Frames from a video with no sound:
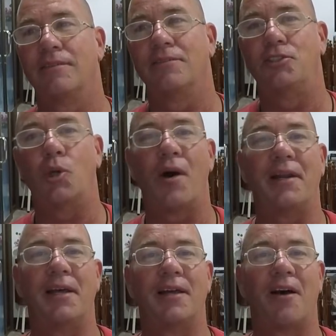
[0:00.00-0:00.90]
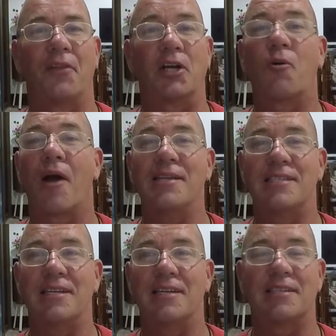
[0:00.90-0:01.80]
join in on the
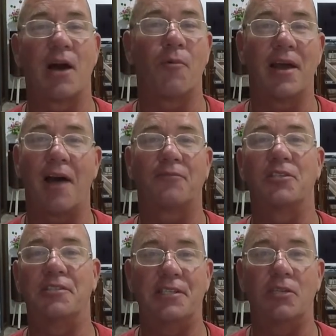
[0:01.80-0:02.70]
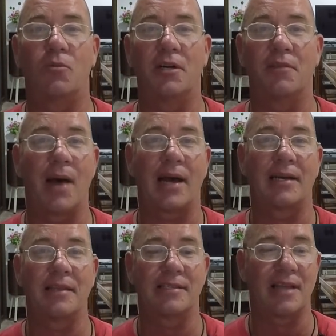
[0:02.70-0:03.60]
craziness that we have to deal with back
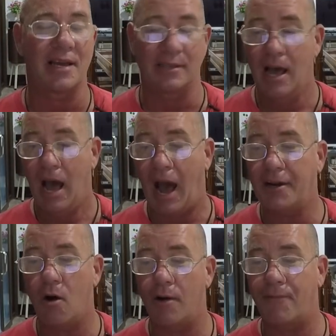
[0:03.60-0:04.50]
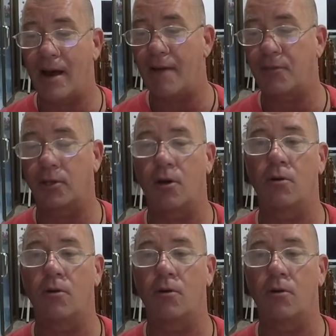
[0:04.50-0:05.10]
in the States. I know if I have to go